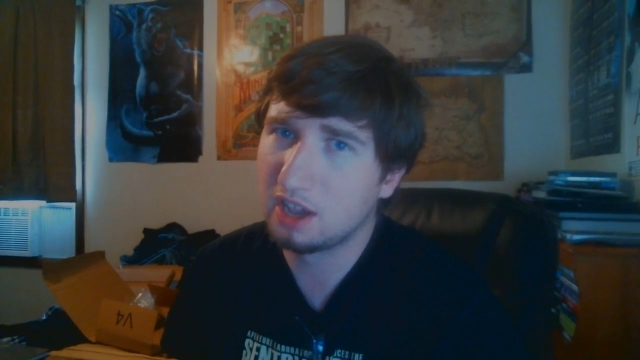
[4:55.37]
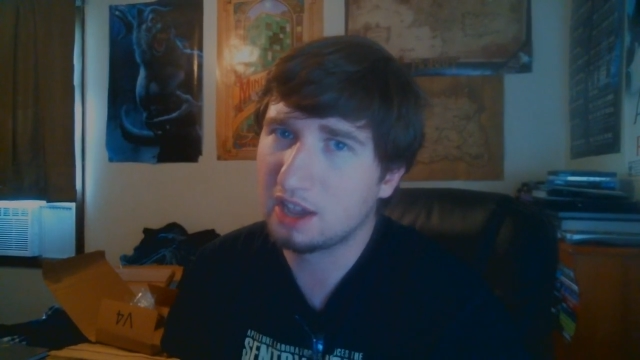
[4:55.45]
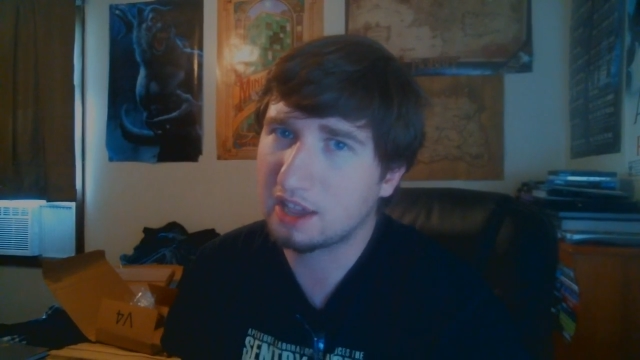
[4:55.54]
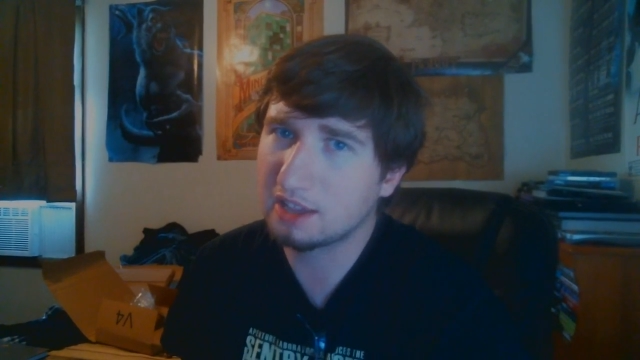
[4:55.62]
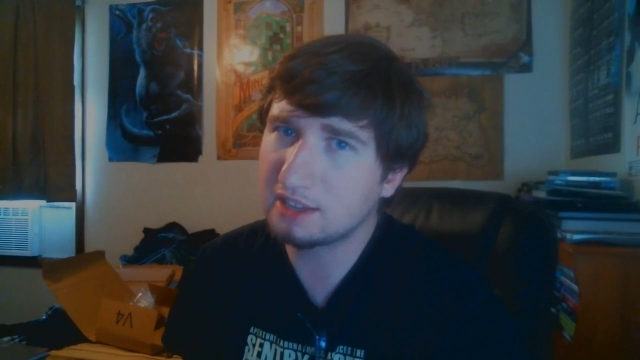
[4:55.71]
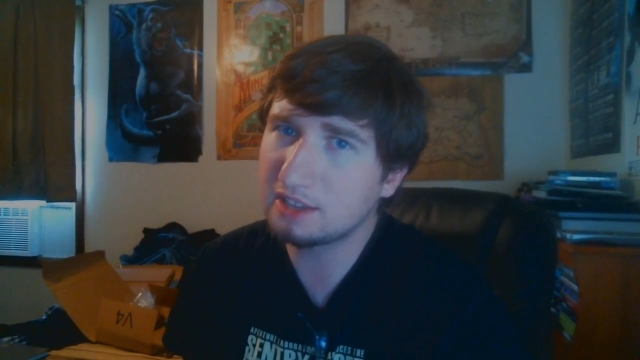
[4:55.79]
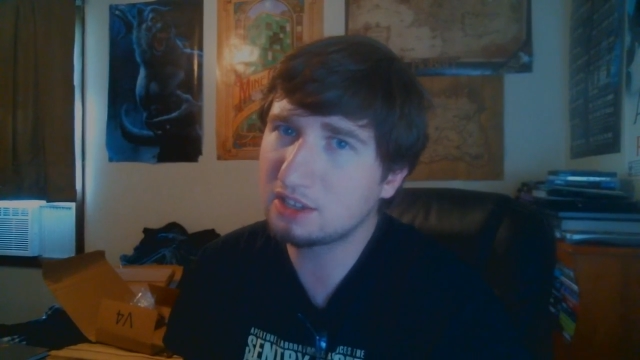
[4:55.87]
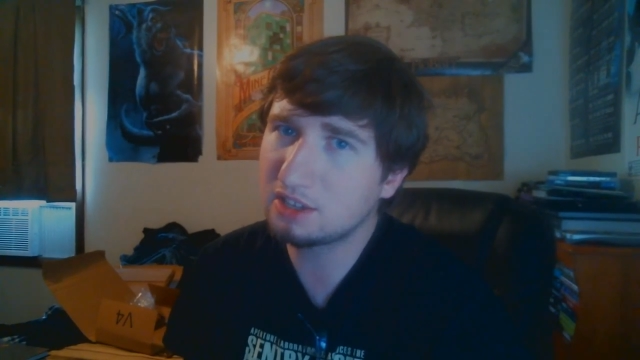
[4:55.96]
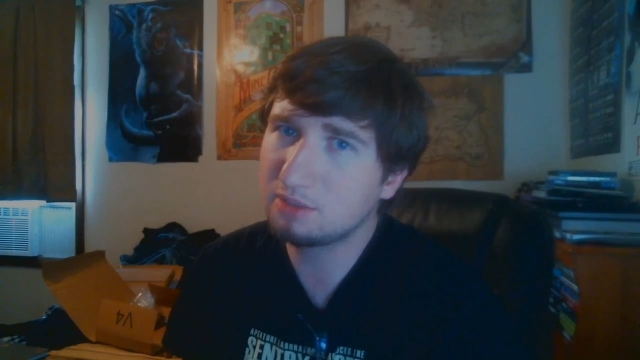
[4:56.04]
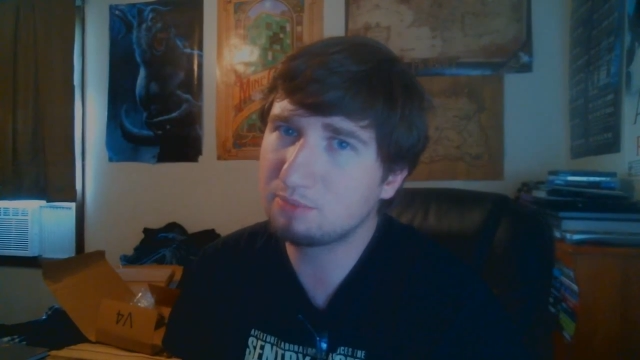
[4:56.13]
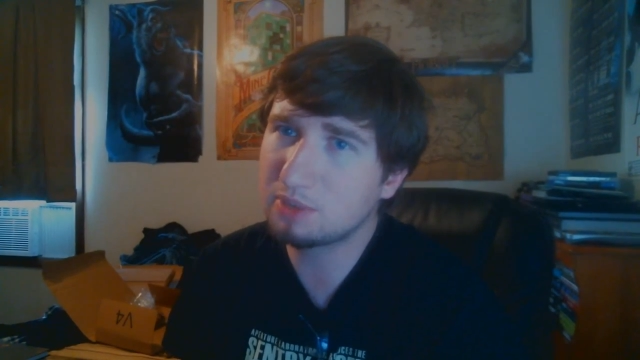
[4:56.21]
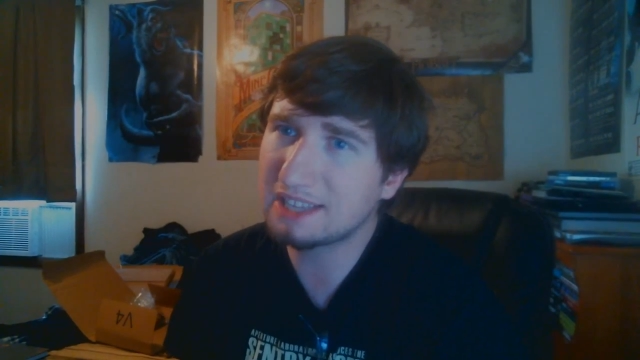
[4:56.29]
because he's,
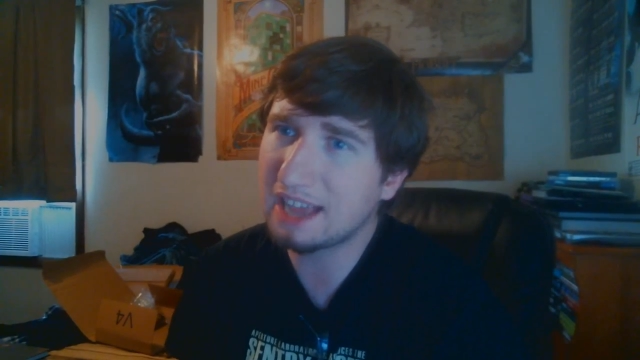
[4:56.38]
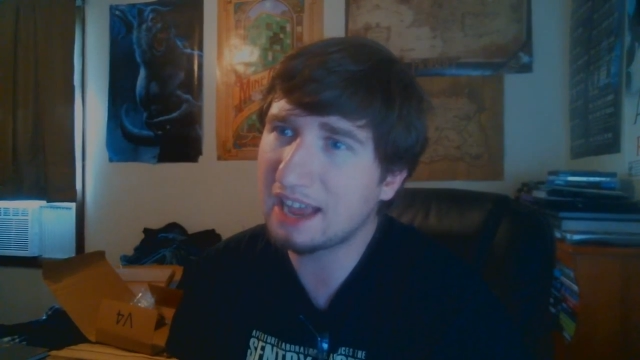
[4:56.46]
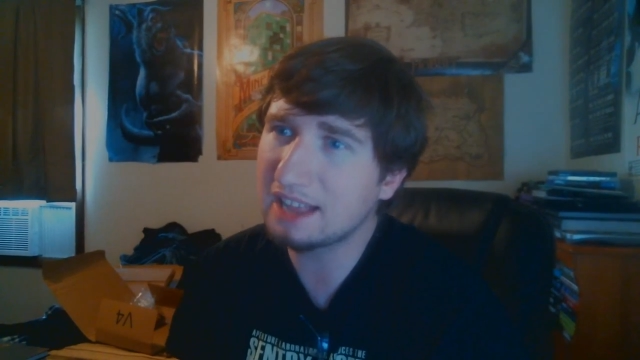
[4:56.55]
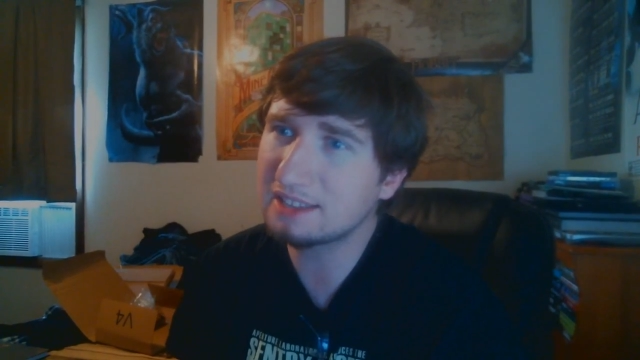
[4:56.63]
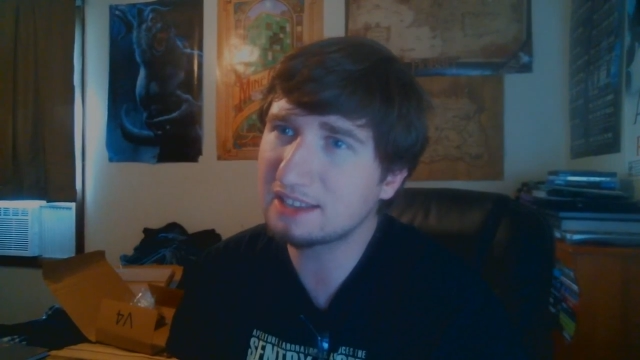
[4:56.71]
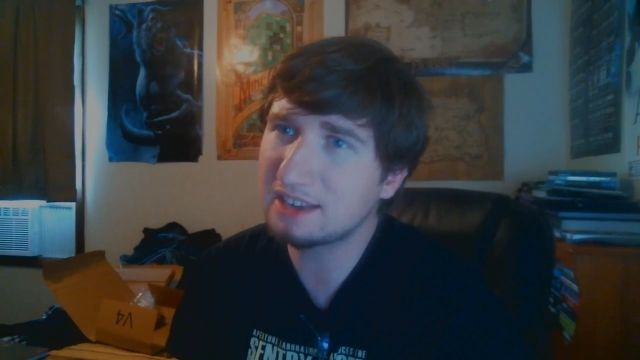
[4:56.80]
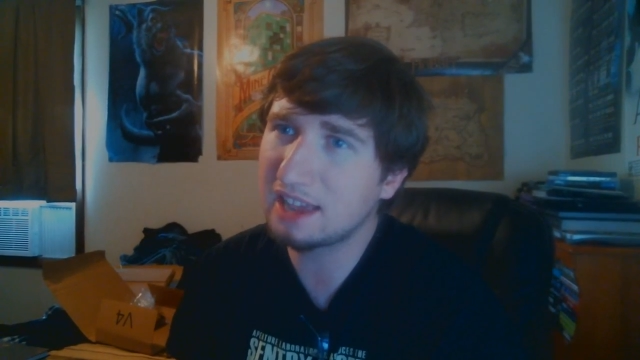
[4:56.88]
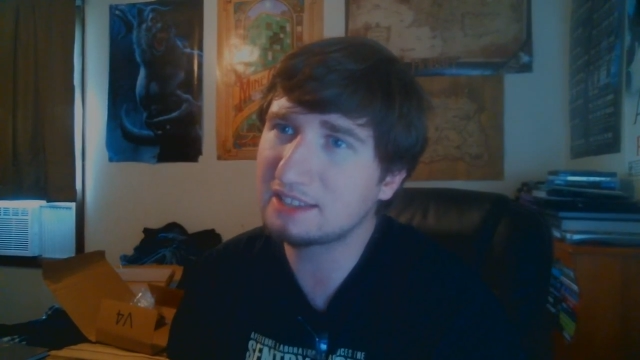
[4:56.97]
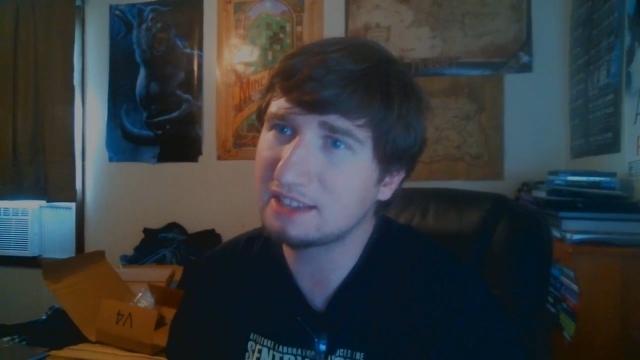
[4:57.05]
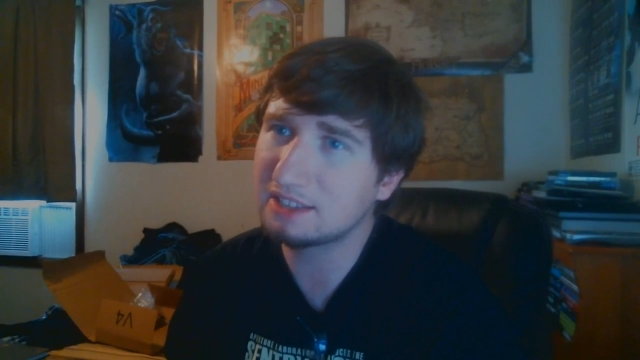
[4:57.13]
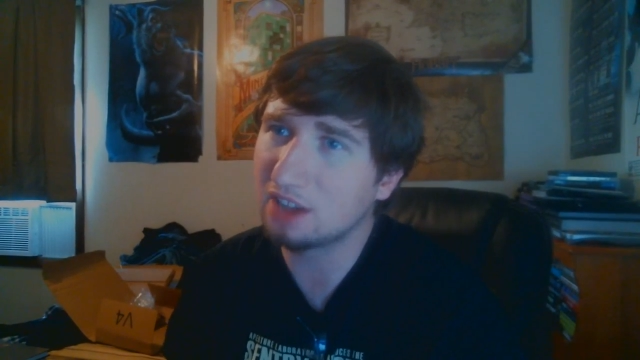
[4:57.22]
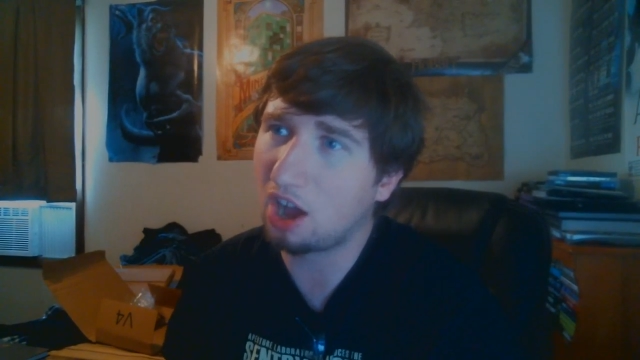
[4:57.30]
besides the days
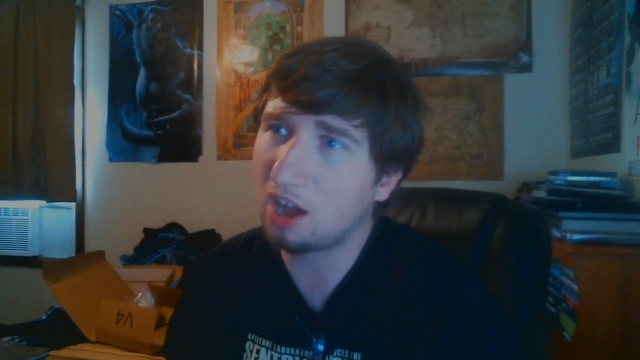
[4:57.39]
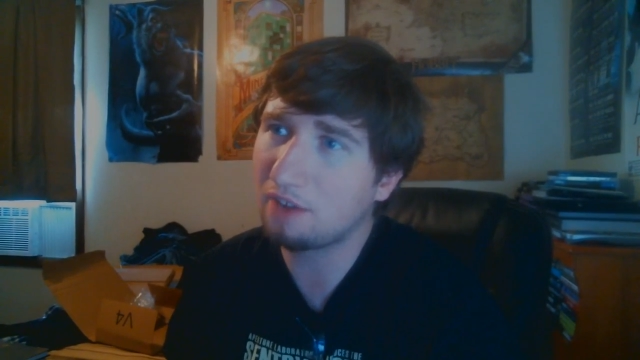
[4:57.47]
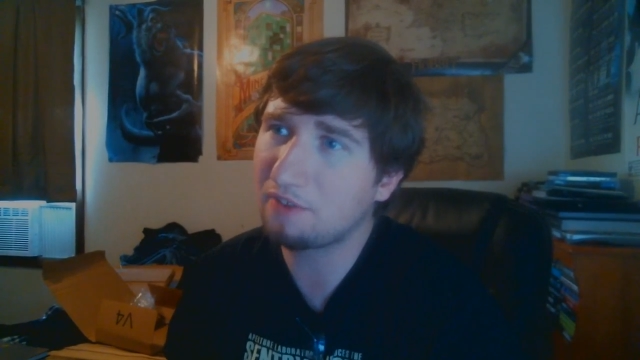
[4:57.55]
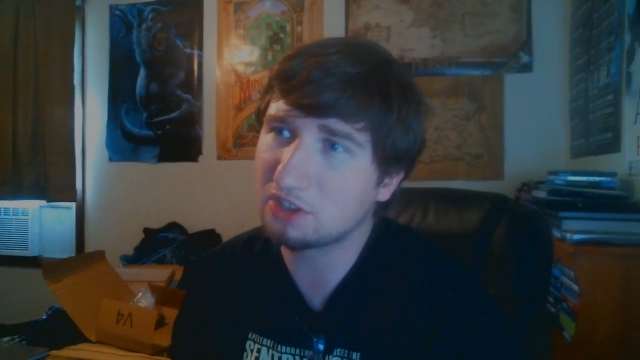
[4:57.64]
he's off,